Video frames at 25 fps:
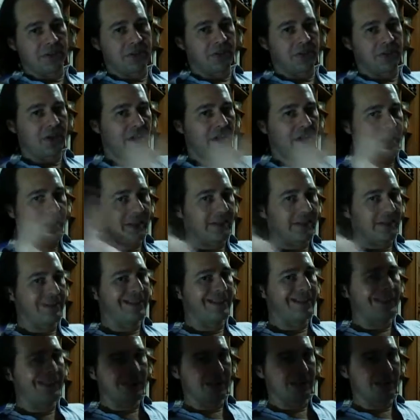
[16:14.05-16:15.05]
their
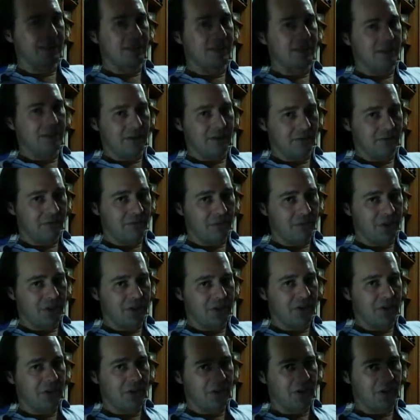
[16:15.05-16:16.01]
idea of what